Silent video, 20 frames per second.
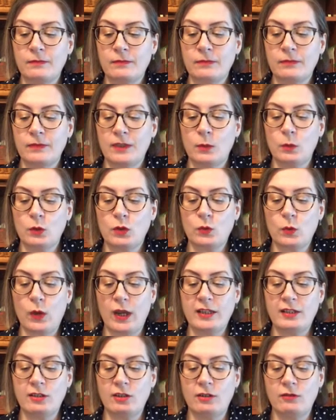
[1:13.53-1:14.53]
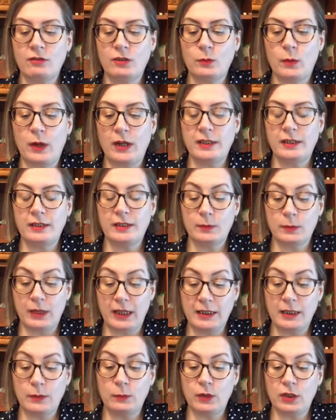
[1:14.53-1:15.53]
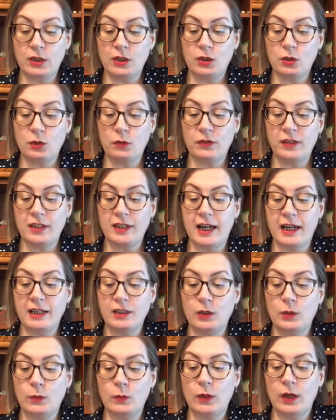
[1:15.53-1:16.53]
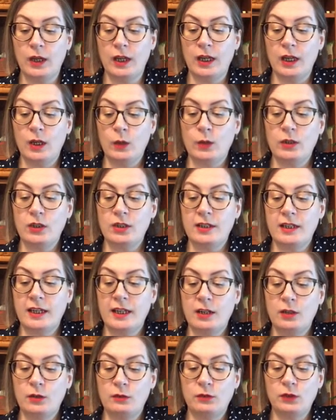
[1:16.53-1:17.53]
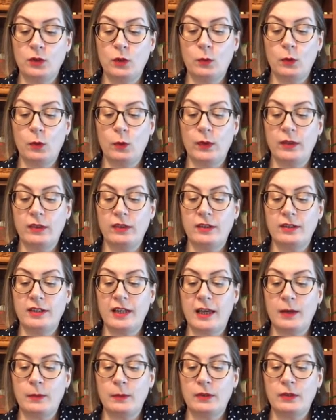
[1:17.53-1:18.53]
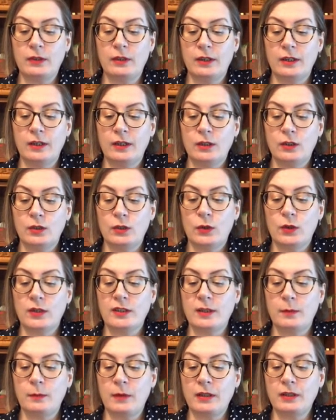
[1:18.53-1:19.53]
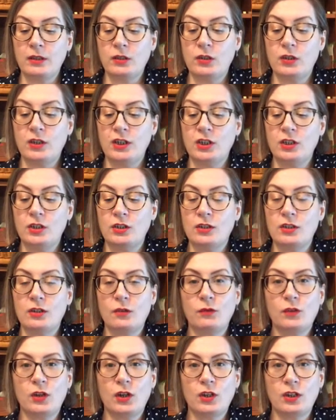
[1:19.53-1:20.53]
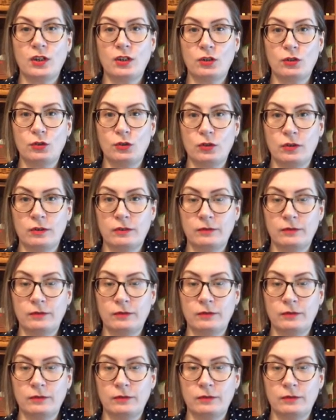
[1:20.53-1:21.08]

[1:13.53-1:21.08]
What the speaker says: The most western of splendid bridges over the Danube, which is here of noble width and depth, took us among the traditions of Turkish rule.